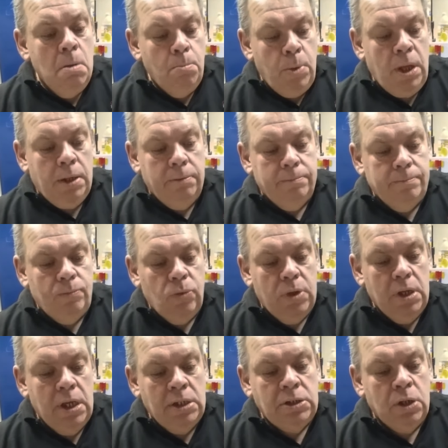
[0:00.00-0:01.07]
But
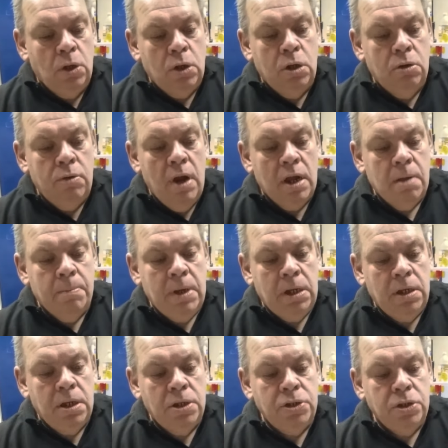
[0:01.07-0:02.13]
it's got good
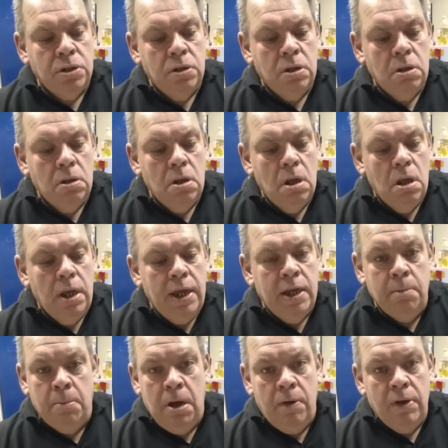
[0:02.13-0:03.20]
recommendation in
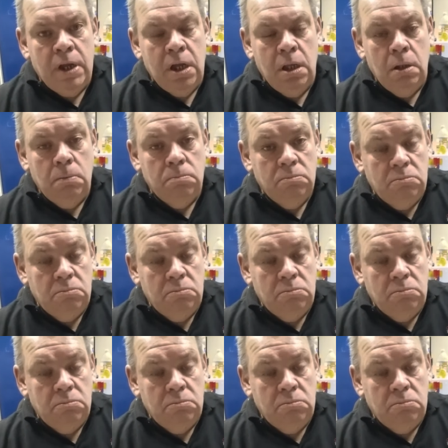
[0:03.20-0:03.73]
America,